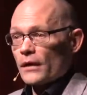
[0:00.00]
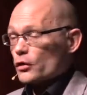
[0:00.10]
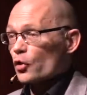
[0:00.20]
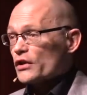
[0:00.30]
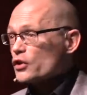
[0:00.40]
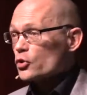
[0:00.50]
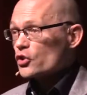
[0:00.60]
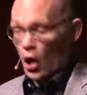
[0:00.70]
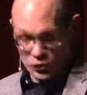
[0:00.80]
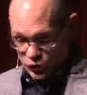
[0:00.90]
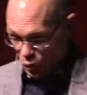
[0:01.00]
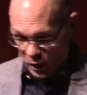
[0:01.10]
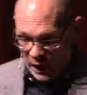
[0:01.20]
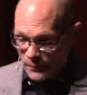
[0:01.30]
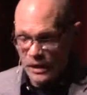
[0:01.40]
And there's only 2 stalls. There's the
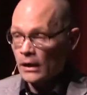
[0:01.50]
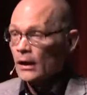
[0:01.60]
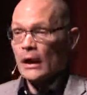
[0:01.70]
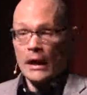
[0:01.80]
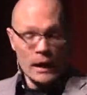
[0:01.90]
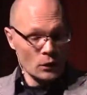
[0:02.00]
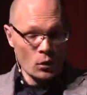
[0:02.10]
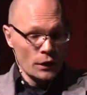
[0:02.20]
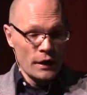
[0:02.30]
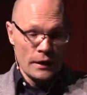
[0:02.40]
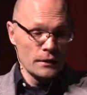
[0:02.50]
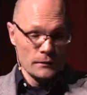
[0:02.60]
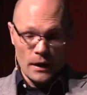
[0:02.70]
one I'm in and the one that,